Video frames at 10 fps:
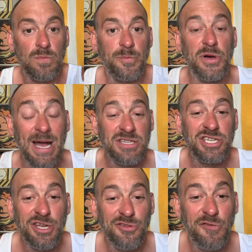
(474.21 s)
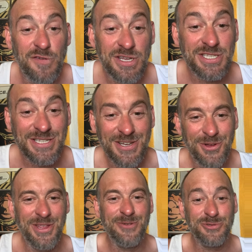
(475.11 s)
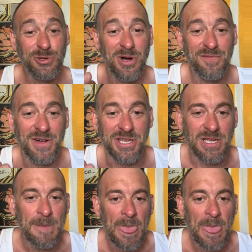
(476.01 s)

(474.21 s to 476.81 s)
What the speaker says: but actually on the first, it was quite funny.